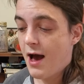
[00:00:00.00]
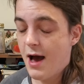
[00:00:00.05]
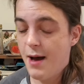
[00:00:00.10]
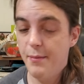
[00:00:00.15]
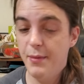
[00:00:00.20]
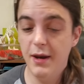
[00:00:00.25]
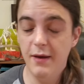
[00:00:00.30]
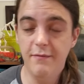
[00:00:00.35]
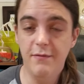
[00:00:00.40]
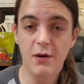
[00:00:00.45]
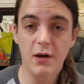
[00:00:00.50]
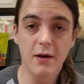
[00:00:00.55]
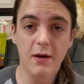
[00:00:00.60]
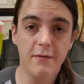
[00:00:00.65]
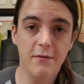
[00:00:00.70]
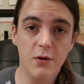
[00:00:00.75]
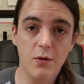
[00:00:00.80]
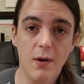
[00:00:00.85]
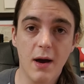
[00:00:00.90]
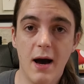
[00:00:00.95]
I'm going to
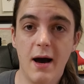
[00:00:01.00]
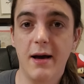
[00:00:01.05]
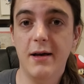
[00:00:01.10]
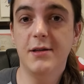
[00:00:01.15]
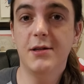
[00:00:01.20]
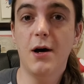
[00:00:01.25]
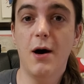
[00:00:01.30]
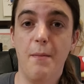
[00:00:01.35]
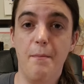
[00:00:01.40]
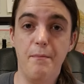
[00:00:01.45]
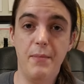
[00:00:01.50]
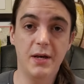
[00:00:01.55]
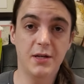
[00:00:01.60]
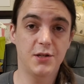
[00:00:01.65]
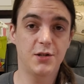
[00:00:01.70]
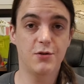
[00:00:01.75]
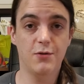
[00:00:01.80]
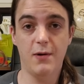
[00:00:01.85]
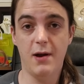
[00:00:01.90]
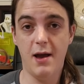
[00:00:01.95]
give you guys a
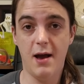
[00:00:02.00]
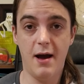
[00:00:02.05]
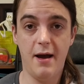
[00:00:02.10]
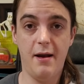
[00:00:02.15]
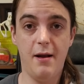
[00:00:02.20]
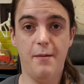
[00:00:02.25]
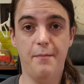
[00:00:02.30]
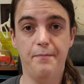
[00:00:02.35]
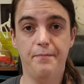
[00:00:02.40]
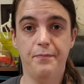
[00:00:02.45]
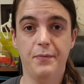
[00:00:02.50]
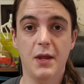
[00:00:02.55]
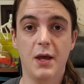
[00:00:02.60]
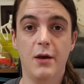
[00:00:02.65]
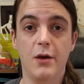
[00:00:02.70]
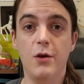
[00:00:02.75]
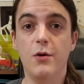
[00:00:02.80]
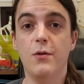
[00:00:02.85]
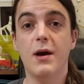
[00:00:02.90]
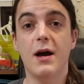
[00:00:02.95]
mystery item.
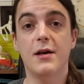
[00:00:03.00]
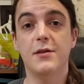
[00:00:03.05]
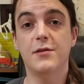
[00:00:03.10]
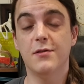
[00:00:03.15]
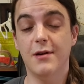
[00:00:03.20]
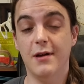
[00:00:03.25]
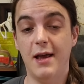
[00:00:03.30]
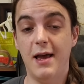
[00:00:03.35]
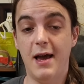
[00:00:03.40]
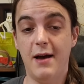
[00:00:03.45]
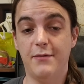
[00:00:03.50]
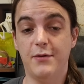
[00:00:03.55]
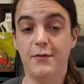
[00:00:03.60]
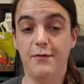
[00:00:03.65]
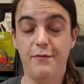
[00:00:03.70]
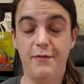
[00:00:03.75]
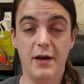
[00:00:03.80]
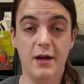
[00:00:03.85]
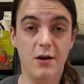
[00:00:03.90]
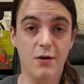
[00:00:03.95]
You guys are going to have to
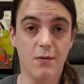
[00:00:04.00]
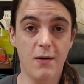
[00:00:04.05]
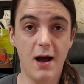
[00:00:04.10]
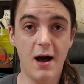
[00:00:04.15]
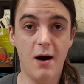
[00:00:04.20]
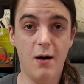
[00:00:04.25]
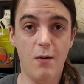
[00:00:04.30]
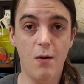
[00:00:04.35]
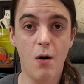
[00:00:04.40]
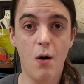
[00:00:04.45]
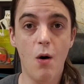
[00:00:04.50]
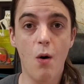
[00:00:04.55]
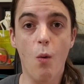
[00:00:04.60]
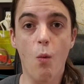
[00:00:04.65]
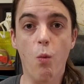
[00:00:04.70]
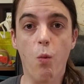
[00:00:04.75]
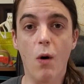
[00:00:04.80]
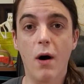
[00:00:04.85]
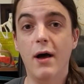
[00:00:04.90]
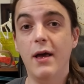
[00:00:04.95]
figure out
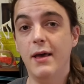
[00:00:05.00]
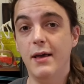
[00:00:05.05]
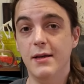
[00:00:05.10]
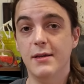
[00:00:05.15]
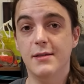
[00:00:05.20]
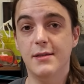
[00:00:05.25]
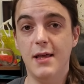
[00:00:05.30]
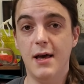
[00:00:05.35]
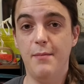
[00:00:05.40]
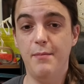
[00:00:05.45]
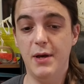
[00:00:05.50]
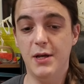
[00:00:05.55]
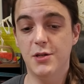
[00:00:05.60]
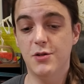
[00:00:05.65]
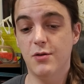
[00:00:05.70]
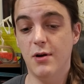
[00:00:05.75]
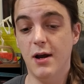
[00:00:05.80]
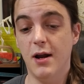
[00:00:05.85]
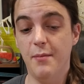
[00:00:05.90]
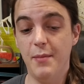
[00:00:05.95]
what is that
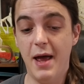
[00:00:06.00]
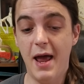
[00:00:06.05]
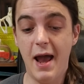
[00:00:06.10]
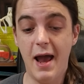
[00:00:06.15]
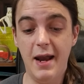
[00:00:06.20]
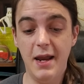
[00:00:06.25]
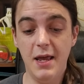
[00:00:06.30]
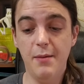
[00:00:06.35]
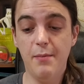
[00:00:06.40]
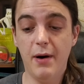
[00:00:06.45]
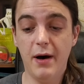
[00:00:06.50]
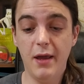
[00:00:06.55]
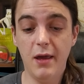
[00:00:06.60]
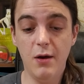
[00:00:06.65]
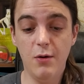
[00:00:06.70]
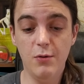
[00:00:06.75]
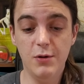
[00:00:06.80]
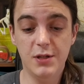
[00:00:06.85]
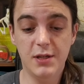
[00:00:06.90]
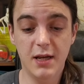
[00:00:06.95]
mystery item. And anybody
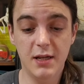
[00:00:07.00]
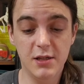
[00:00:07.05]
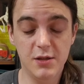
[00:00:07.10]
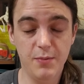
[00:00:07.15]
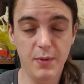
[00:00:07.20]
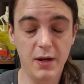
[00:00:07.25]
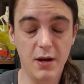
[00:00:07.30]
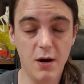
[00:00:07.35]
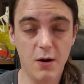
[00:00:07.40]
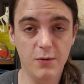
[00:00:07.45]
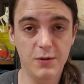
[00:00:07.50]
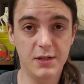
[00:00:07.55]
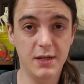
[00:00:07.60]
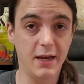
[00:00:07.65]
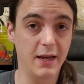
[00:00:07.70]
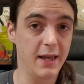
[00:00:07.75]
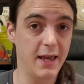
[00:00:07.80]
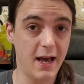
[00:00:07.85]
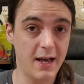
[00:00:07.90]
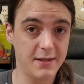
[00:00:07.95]
who sends me notes
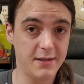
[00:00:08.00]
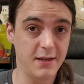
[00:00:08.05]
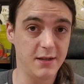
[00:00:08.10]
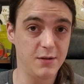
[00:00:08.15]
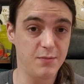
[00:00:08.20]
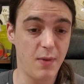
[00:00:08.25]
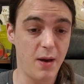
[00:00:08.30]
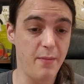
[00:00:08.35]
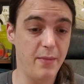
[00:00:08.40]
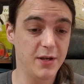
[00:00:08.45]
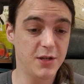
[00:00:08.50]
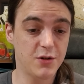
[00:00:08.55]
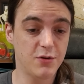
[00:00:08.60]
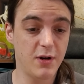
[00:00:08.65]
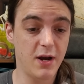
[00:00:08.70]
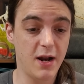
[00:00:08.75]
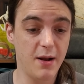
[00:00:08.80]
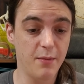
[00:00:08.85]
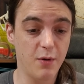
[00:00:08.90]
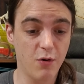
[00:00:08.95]
and guesses my
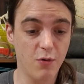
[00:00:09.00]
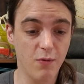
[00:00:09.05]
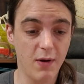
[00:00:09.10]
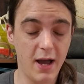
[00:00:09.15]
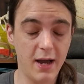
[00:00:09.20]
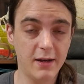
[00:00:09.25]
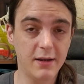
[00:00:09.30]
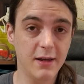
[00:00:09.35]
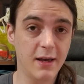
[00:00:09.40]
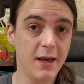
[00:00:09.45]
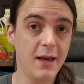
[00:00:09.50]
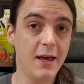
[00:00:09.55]
mystery item correct